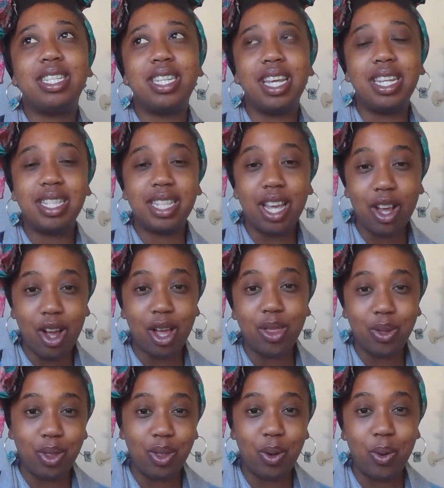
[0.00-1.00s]
States and
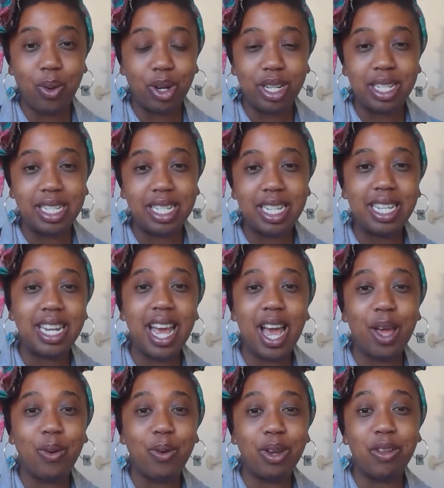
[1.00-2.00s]
gone through the quarantine,
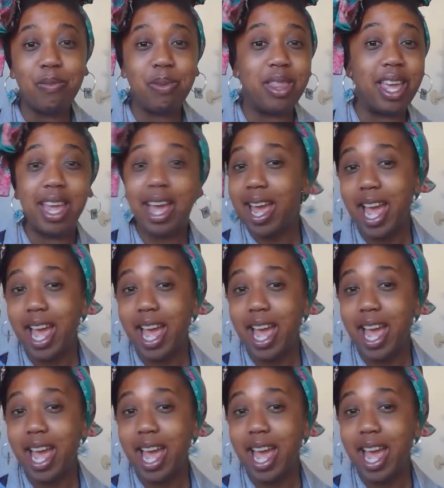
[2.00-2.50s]
I would have been like,